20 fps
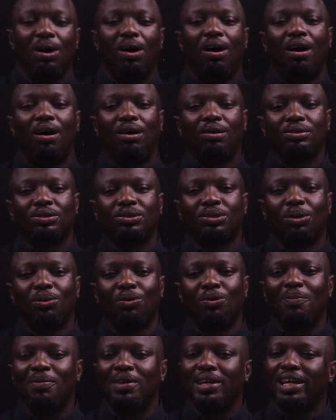Also,
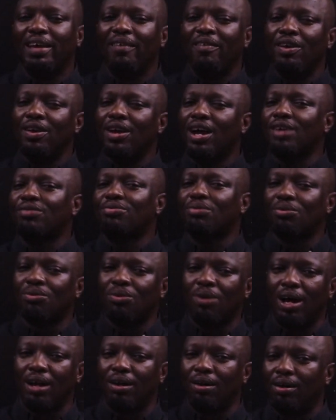we'll be giving you as we
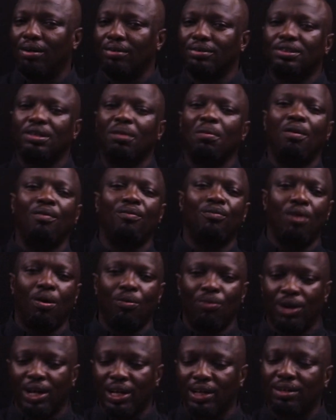go along some of what
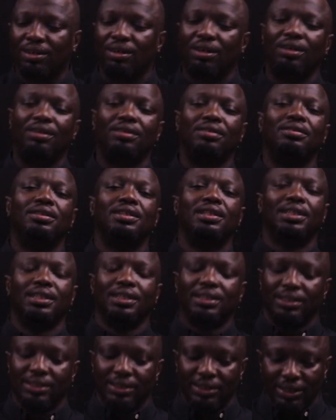we can call
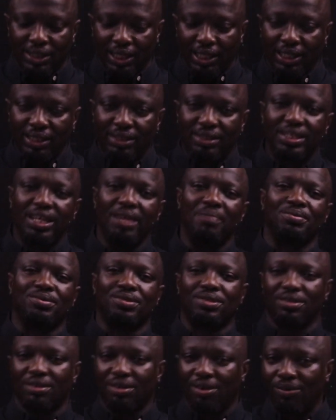the
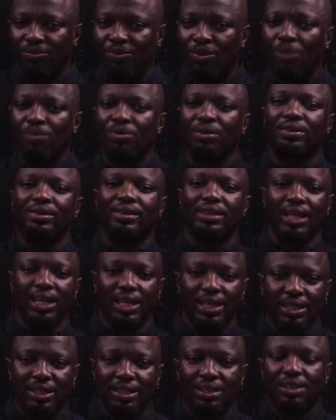tips of what we
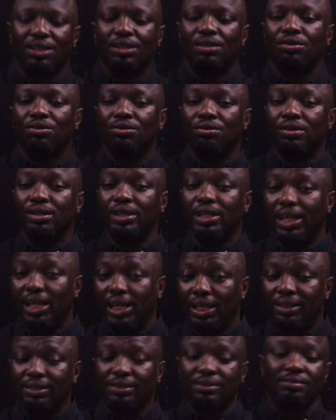think you
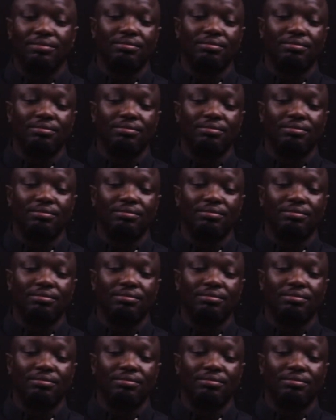need